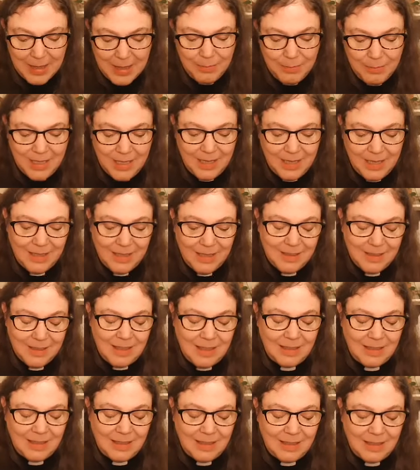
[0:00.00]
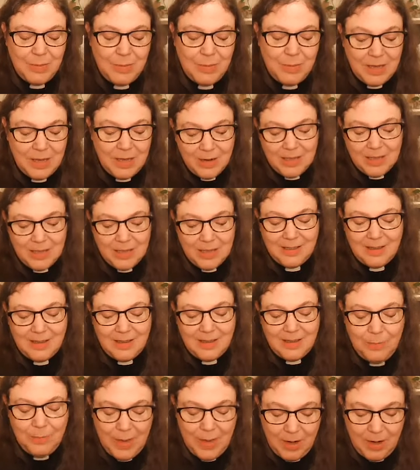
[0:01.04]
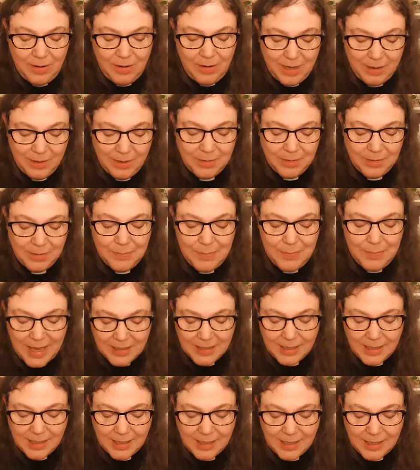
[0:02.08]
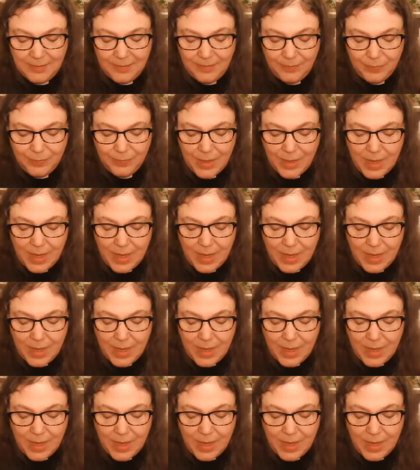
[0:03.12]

meaning that the appearance of Mary was Mexican.